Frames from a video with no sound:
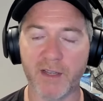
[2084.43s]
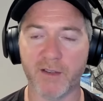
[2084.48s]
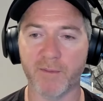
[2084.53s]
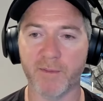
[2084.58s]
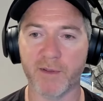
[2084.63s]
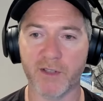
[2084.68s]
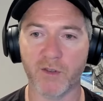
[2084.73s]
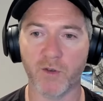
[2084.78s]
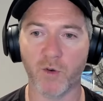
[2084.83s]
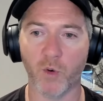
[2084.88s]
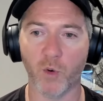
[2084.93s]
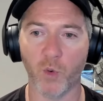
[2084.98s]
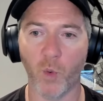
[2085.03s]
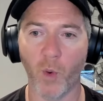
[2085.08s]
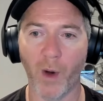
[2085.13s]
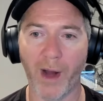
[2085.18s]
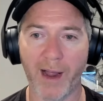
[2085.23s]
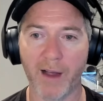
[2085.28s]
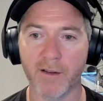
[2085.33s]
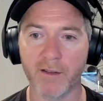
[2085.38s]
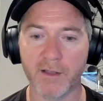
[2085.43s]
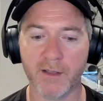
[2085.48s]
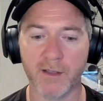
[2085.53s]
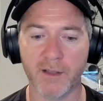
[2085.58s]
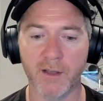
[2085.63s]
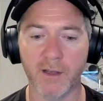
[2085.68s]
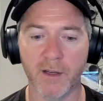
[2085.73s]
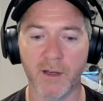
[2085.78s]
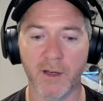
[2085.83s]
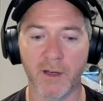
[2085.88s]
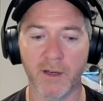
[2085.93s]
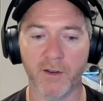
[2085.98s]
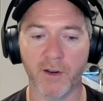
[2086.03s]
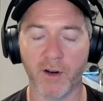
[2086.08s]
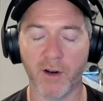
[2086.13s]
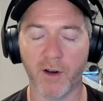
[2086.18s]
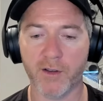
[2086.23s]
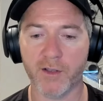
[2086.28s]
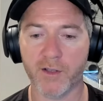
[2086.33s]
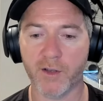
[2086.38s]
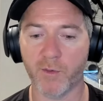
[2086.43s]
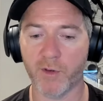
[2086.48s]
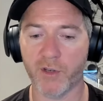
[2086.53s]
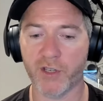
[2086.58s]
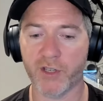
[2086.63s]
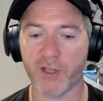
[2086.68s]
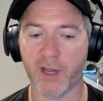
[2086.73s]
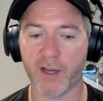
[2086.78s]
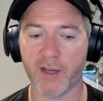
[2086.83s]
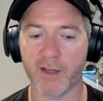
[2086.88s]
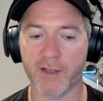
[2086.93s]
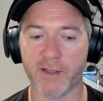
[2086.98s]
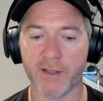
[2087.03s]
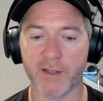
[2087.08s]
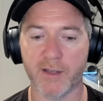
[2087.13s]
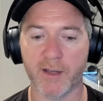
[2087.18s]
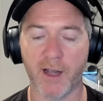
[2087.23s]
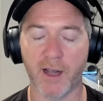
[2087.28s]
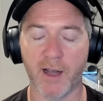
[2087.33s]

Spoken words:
a business called Warehouse Dokoza, which does